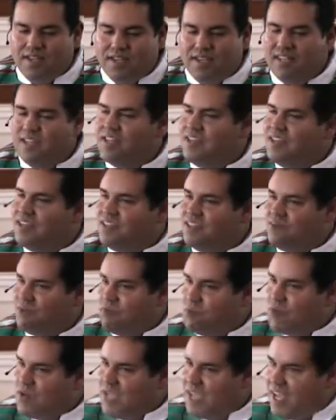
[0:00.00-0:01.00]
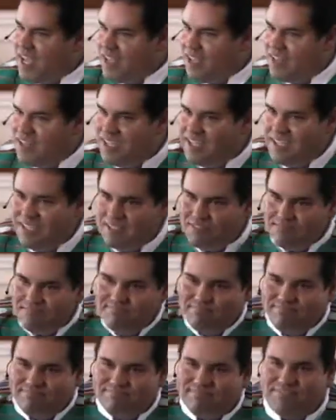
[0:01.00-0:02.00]
and then reality
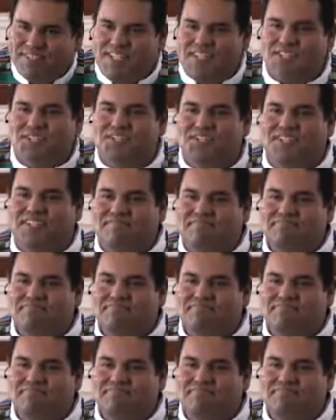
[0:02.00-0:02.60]
hits you.